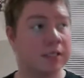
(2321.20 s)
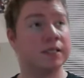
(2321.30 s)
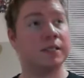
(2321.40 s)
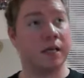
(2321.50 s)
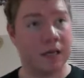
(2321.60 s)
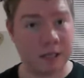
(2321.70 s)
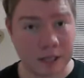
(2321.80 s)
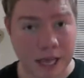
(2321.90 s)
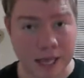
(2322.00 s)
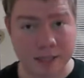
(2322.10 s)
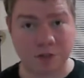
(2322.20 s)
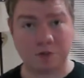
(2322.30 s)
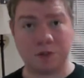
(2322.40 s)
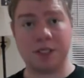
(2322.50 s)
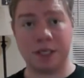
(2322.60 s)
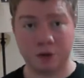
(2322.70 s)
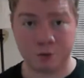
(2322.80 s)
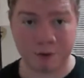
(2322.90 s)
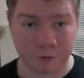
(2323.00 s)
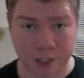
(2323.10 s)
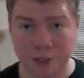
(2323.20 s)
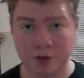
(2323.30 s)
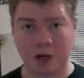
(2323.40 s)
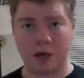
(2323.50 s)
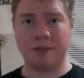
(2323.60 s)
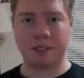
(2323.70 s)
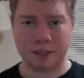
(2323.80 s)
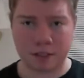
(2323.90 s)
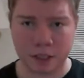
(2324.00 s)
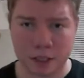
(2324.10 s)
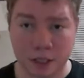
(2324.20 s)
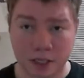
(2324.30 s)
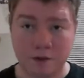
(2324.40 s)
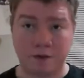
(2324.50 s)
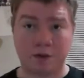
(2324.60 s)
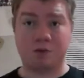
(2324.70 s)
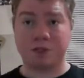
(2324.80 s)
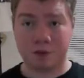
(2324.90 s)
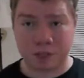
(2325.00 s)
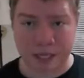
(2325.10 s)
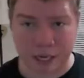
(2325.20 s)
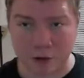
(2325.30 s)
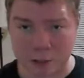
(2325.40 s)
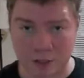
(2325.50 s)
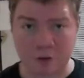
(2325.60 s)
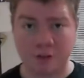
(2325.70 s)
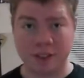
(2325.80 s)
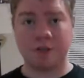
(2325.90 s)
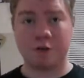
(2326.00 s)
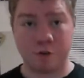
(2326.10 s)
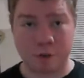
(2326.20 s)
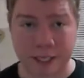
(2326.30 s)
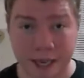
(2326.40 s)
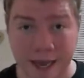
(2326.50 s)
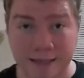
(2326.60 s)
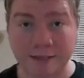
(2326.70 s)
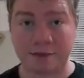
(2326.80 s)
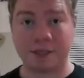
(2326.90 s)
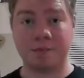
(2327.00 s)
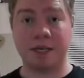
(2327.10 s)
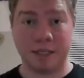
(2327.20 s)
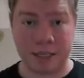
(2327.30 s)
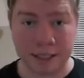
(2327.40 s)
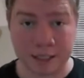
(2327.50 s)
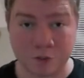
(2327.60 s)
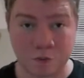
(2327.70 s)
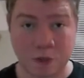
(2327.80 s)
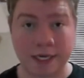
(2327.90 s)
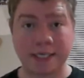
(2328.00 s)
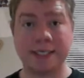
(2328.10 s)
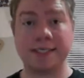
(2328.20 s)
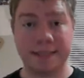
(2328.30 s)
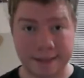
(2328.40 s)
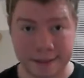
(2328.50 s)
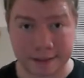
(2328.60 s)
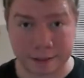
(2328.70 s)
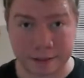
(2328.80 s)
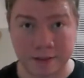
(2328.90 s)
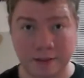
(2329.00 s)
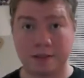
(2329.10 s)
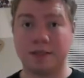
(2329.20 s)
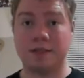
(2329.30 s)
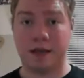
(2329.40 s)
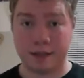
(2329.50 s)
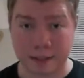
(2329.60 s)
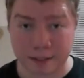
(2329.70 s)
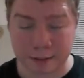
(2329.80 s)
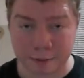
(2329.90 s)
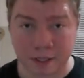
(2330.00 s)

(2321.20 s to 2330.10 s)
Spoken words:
the last week. It will be 3 new comics. First one's already out, Little Hero, which I highly recommend. It is rated teen, not like the